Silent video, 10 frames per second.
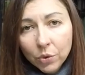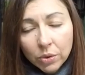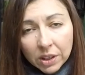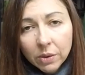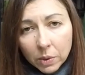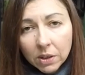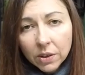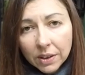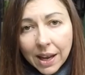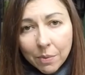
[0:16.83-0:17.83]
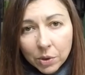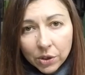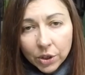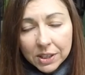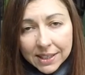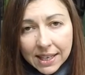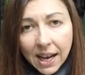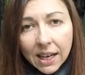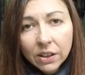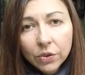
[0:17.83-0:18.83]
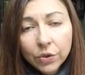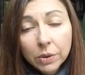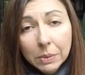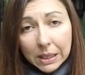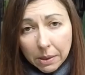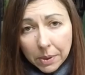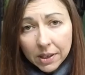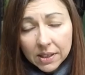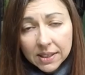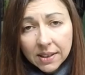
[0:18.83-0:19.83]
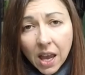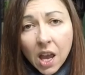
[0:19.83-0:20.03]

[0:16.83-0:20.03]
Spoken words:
during the winter time when they're inside for mealy bugs.